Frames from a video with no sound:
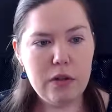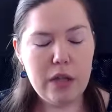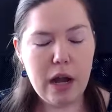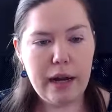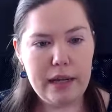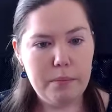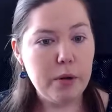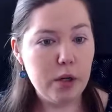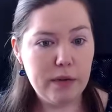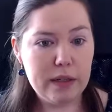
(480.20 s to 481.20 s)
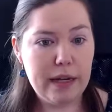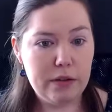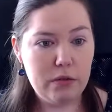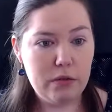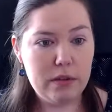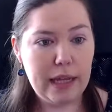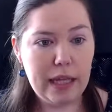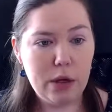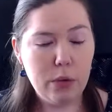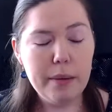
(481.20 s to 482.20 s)
not in perfect hydrostatic
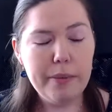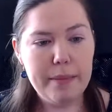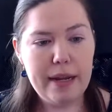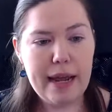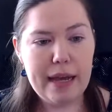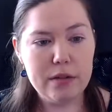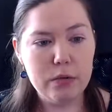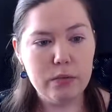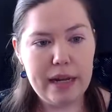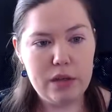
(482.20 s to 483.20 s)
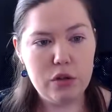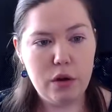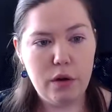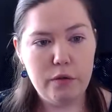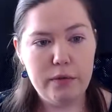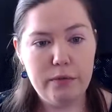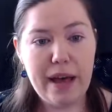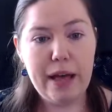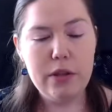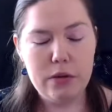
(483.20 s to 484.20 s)
equilibrium and has a range of
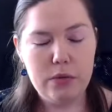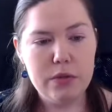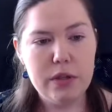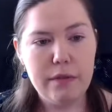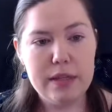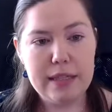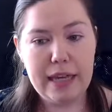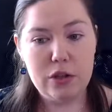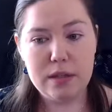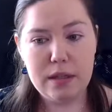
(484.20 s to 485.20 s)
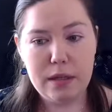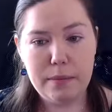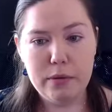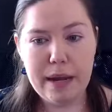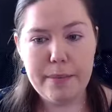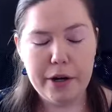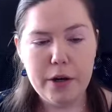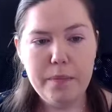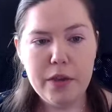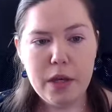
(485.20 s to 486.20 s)
values of this HSE parameter.
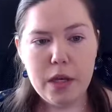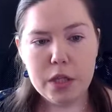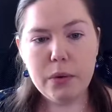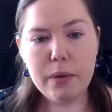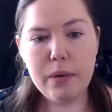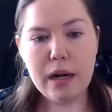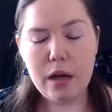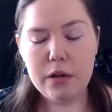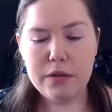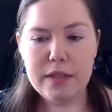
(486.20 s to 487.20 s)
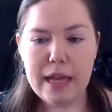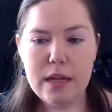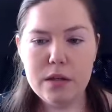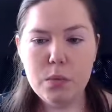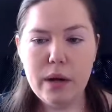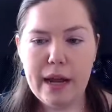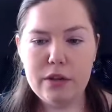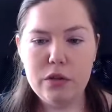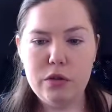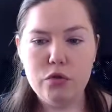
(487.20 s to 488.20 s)
So what we want to understand is what
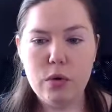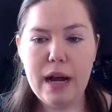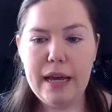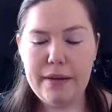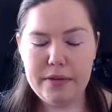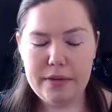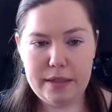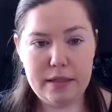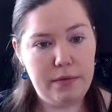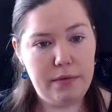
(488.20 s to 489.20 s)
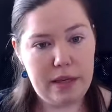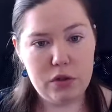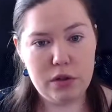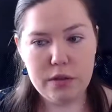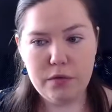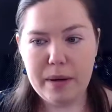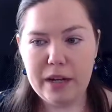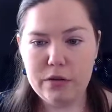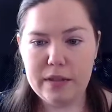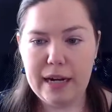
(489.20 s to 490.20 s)
actually drives these deviations from
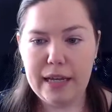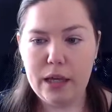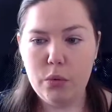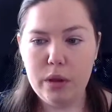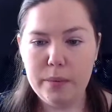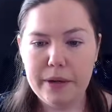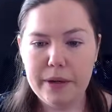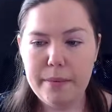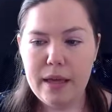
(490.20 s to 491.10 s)
hydrostatic equilibrium,